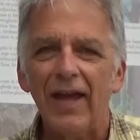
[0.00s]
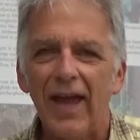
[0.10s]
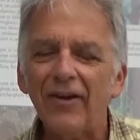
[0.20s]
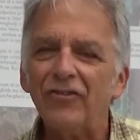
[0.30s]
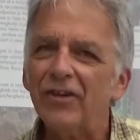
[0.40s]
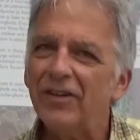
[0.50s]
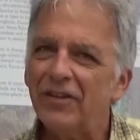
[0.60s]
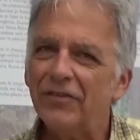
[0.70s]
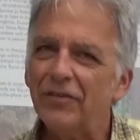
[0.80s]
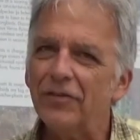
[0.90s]
Actually,
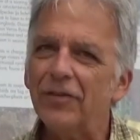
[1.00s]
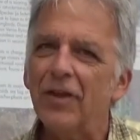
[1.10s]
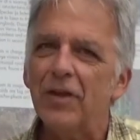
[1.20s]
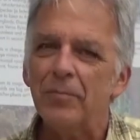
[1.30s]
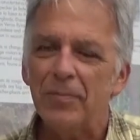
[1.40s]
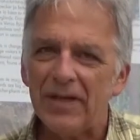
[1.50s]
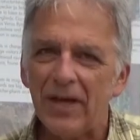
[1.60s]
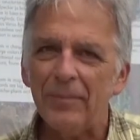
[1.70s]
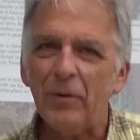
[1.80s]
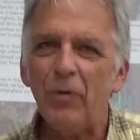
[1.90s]
this is
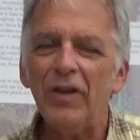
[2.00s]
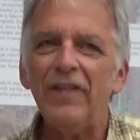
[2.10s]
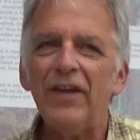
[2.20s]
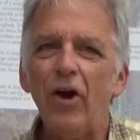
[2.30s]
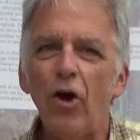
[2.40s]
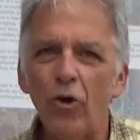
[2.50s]
becoming one of the